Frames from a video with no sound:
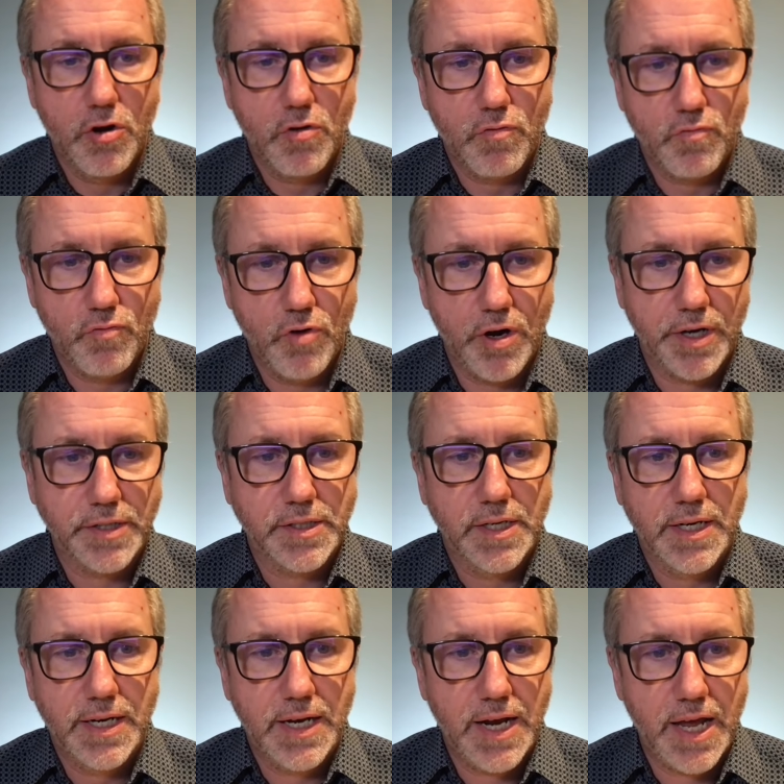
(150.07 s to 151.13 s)
Right,
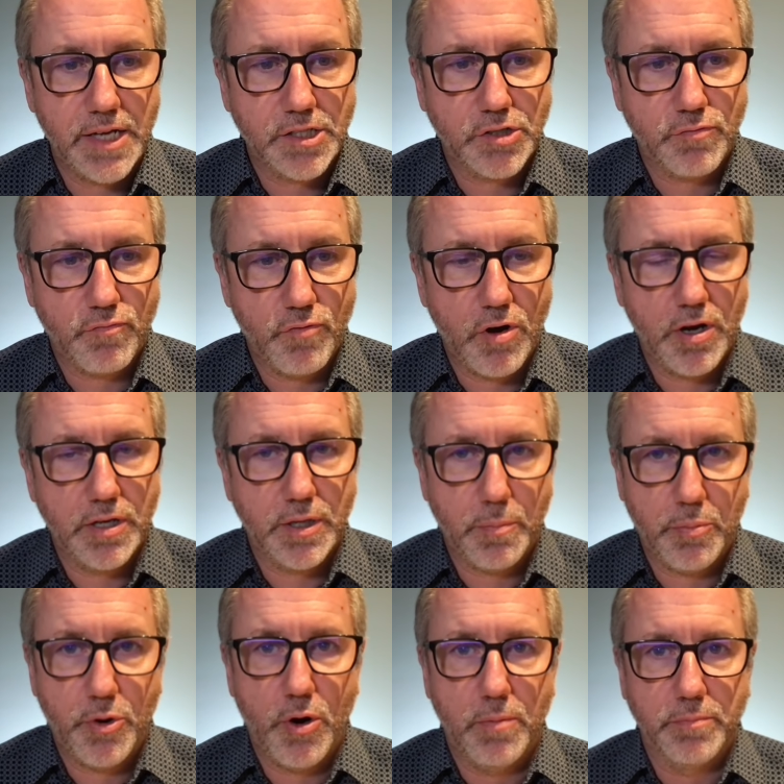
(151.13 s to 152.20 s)
let's write the
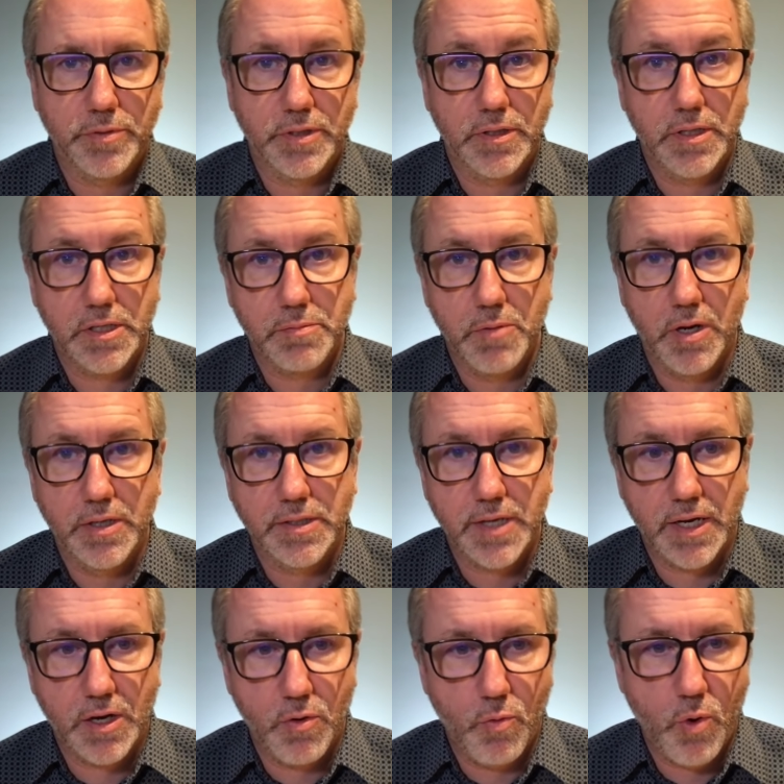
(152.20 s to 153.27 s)
prompt, and this might
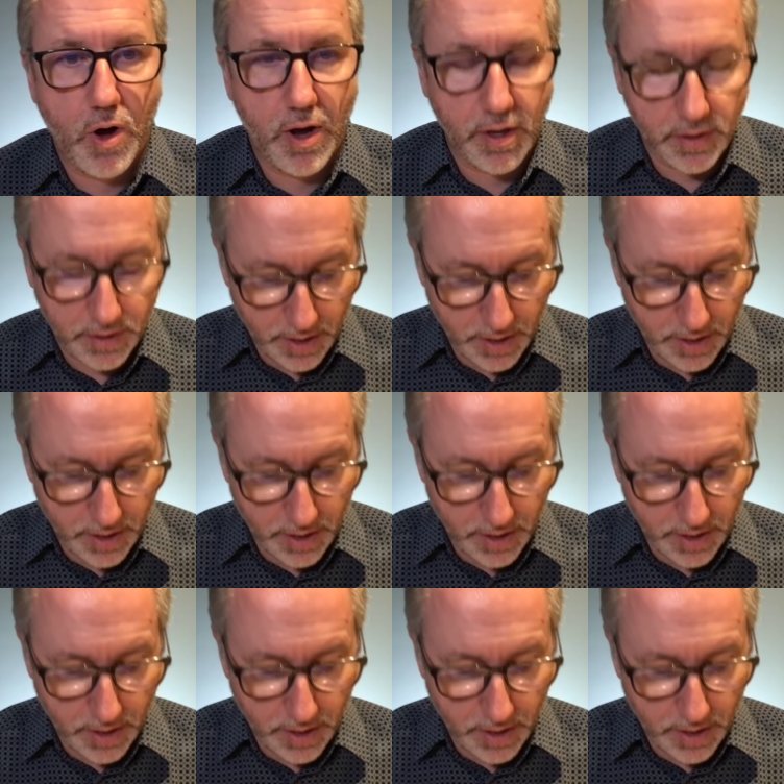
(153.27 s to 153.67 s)
take a while.